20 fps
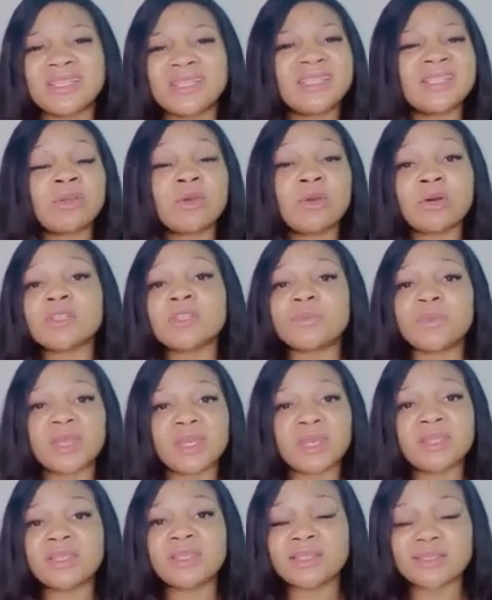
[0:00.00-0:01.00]
It didn't cost me
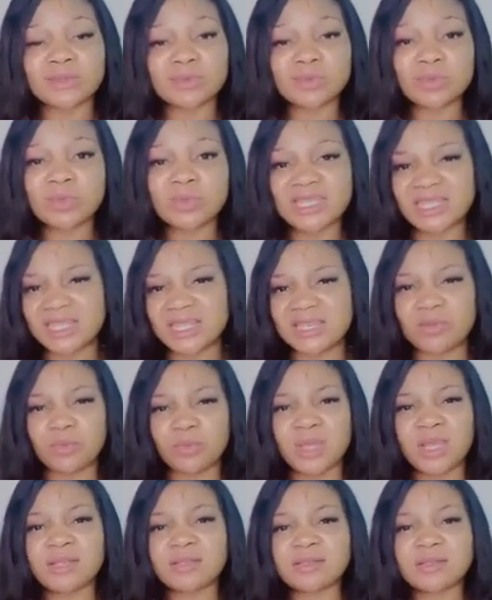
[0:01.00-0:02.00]
anything to do that
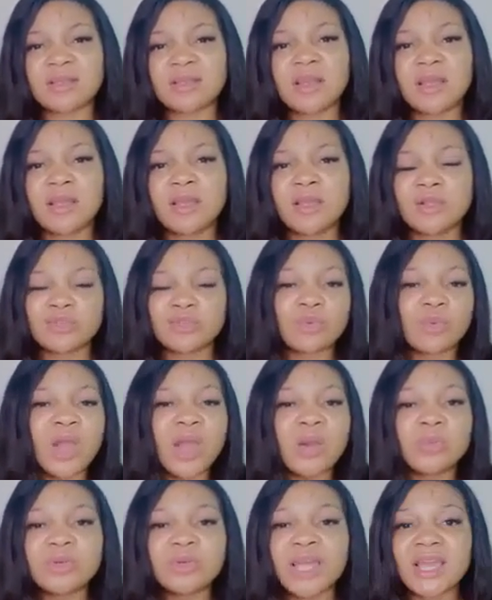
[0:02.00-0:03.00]
anyways. So
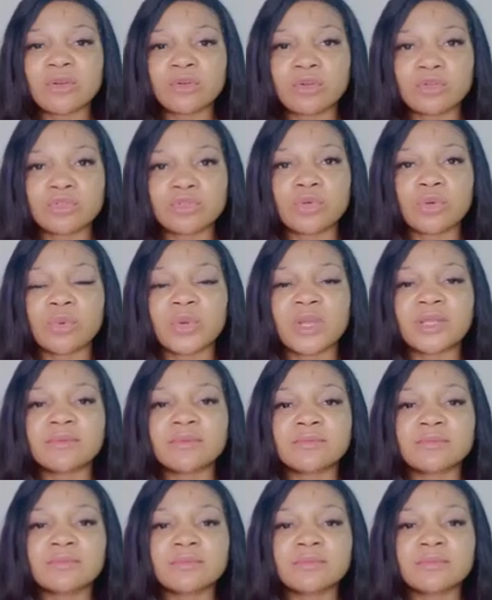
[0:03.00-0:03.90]
why would I not do it?